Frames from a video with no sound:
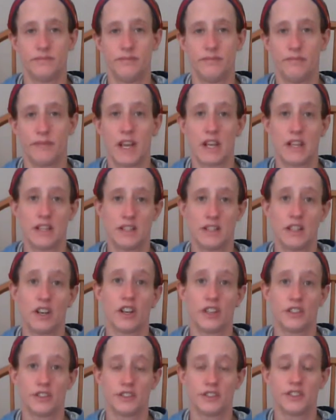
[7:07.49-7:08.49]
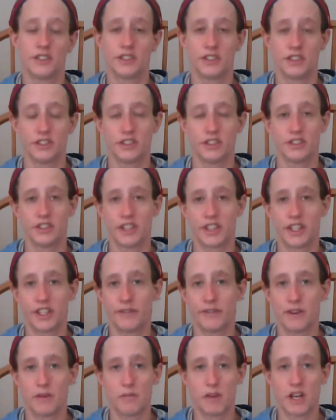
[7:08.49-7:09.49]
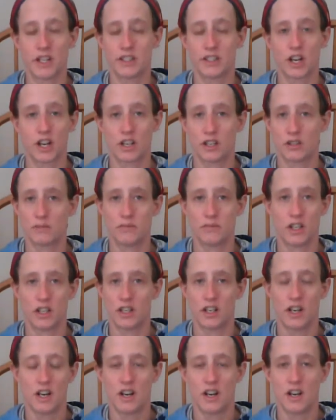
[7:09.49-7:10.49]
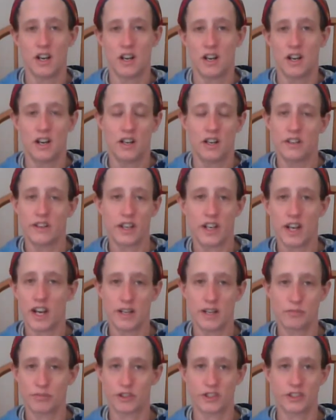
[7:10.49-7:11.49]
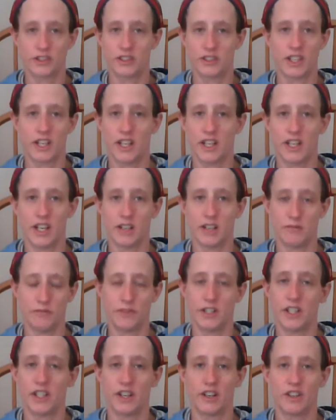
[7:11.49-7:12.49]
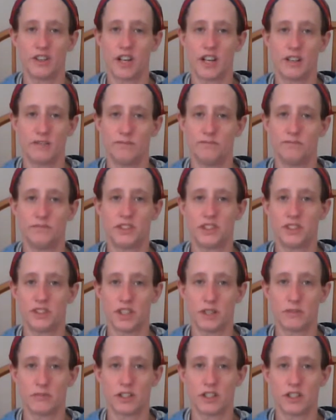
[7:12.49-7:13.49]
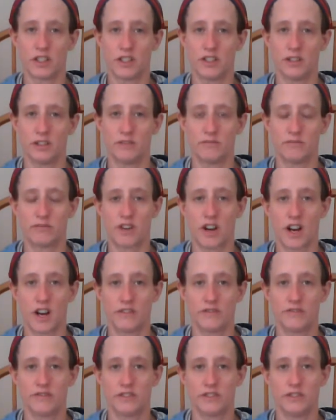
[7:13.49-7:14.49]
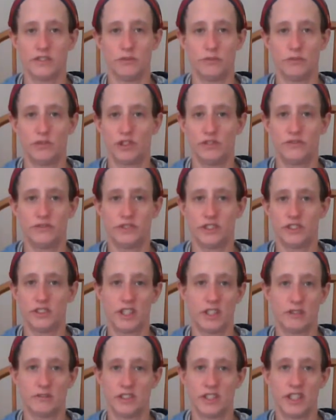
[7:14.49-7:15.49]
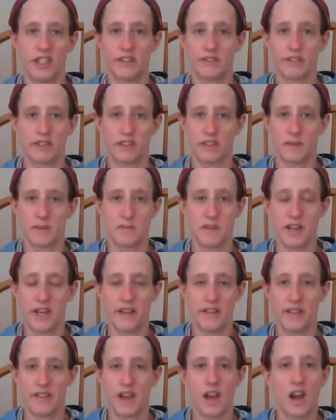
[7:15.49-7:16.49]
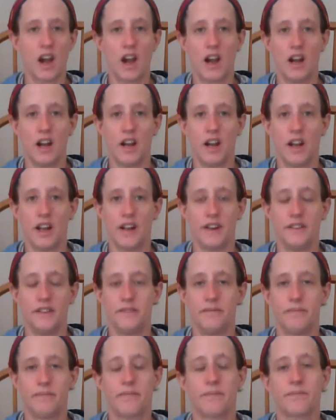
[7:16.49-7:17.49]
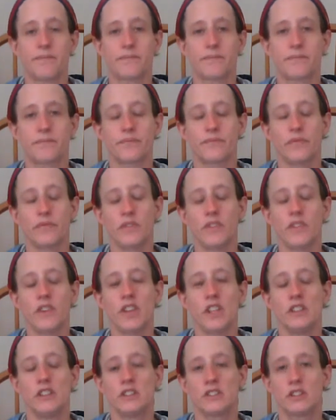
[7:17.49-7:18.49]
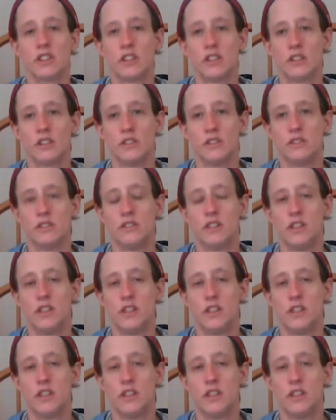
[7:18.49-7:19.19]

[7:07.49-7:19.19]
made the other decision to give up my daughter. But the kind of person I am, I'm stubborn and prideful and willful. I would never admit that. And so,